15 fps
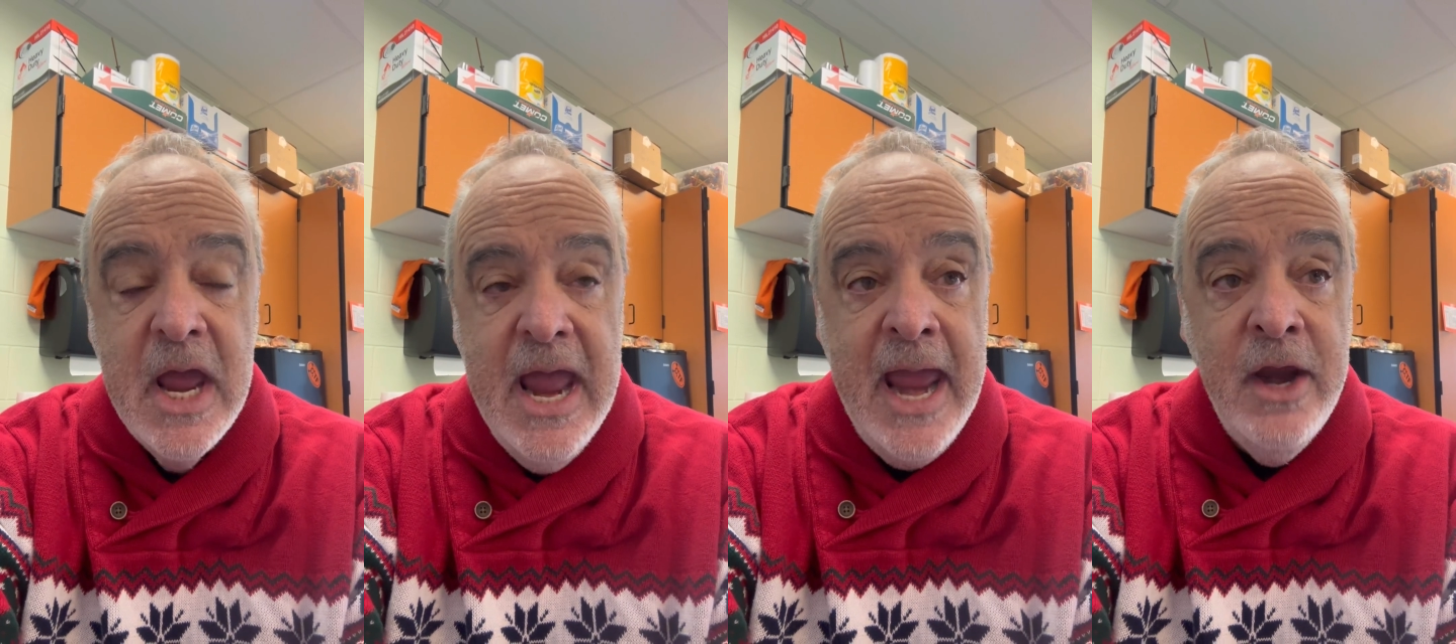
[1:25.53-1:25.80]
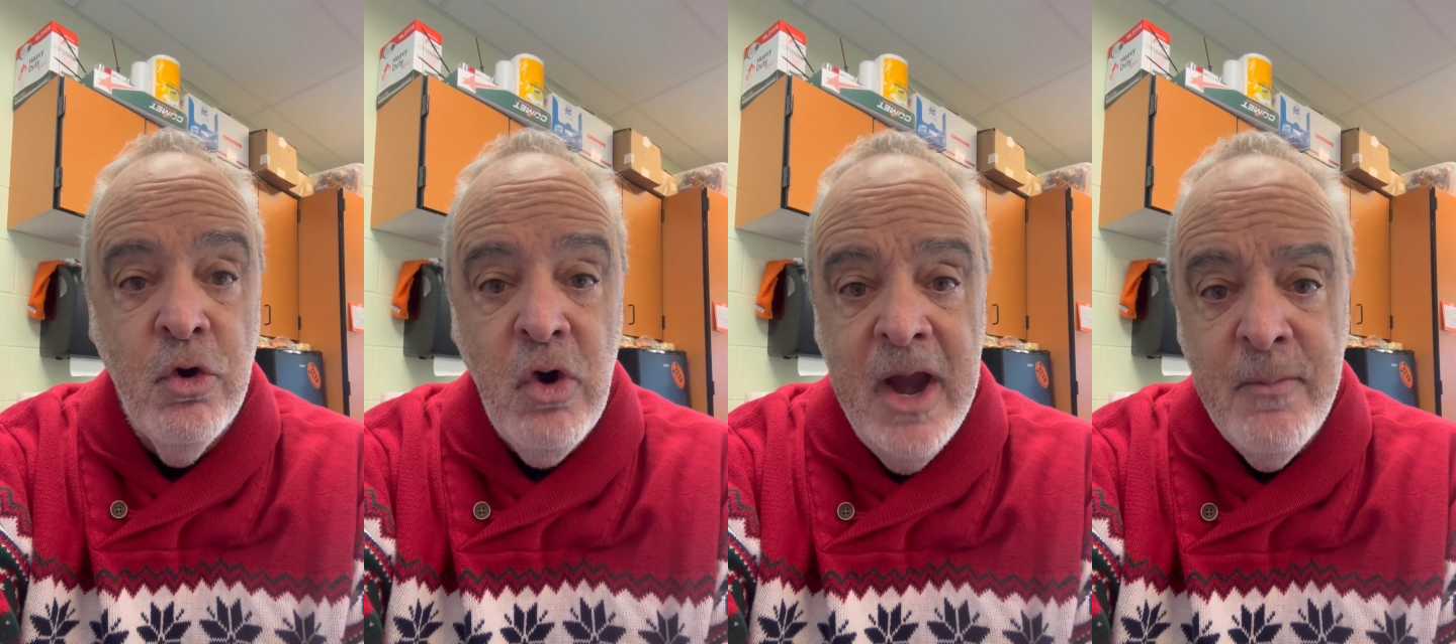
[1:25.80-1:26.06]

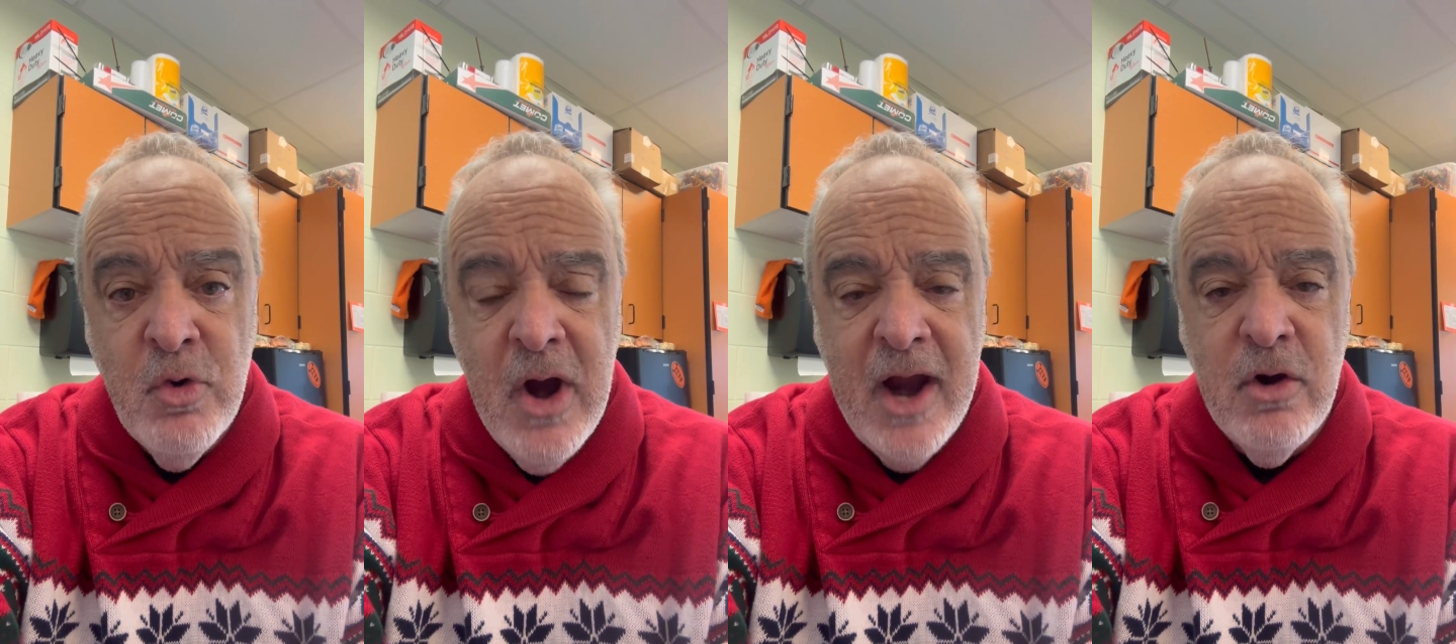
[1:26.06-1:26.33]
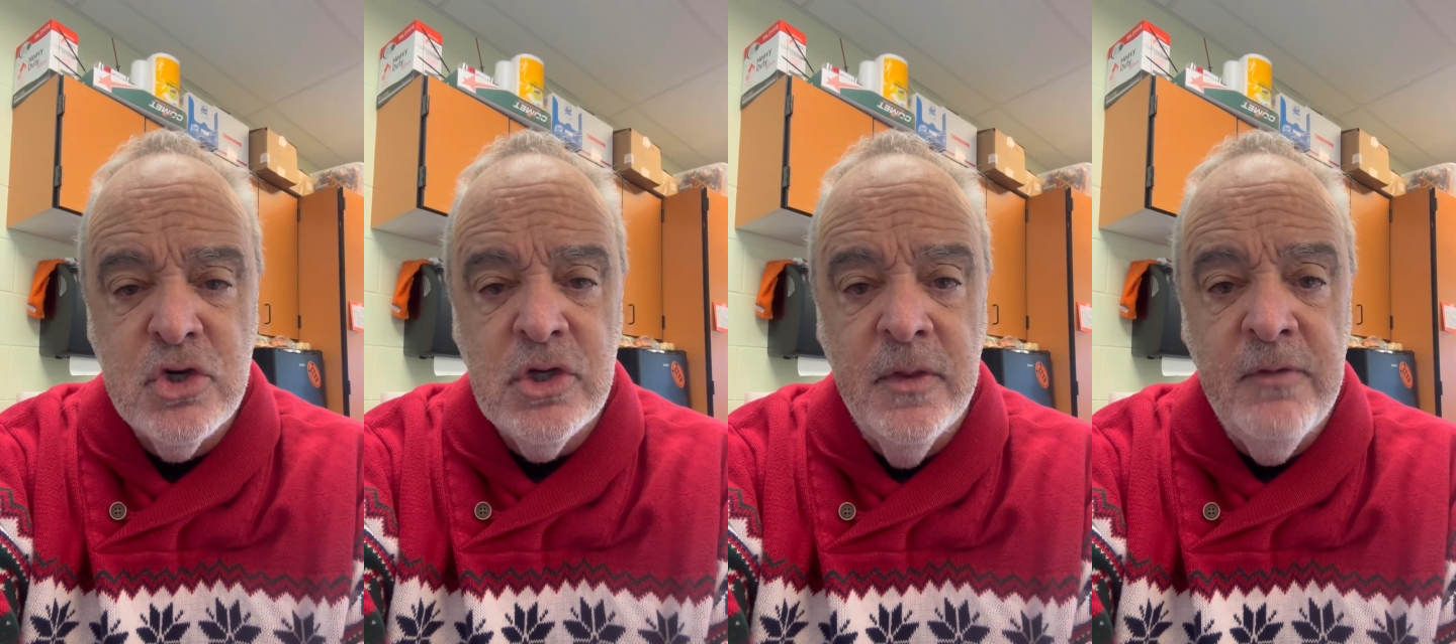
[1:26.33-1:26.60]
and graham
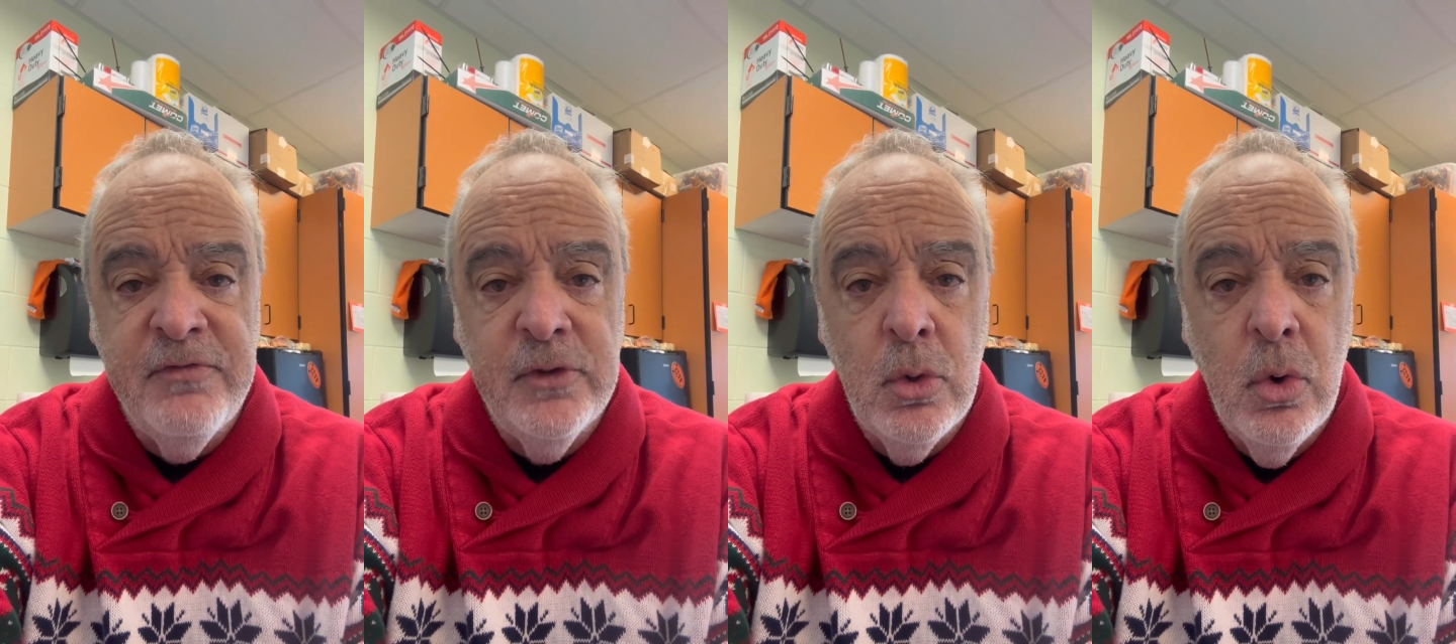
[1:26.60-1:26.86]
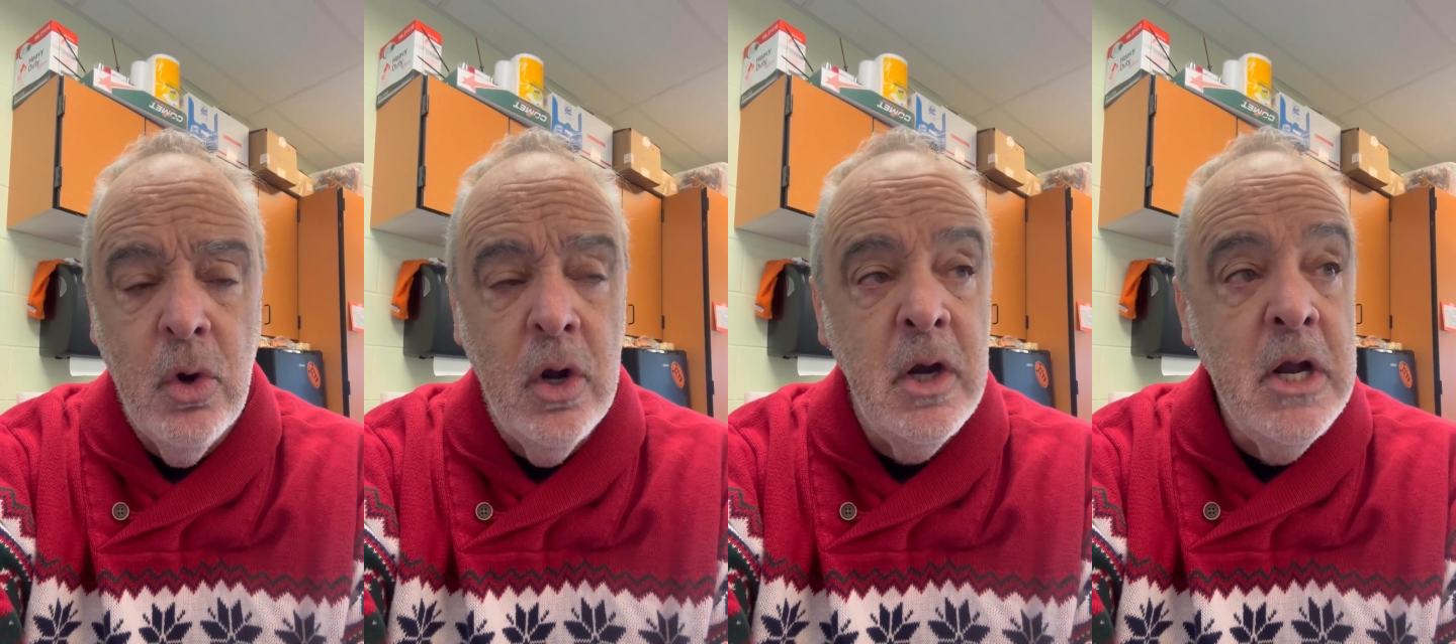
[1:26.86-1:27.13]
crackers on the
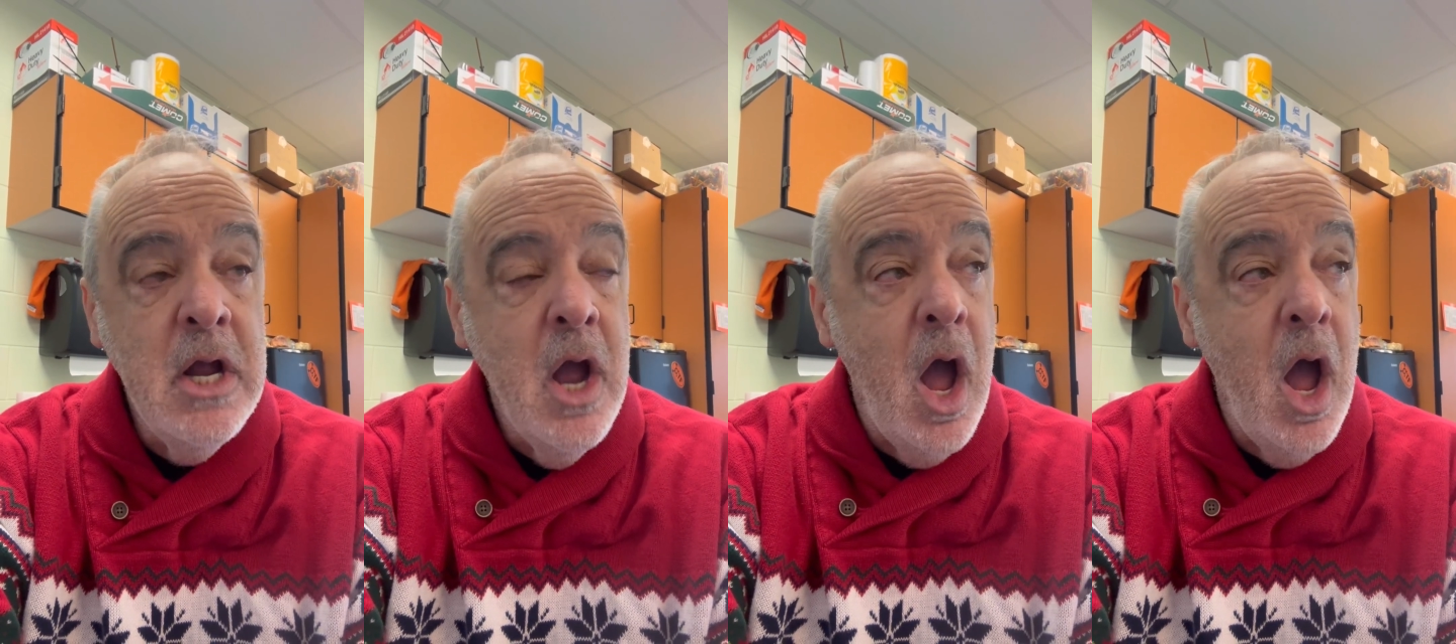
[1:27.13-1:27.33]
floor.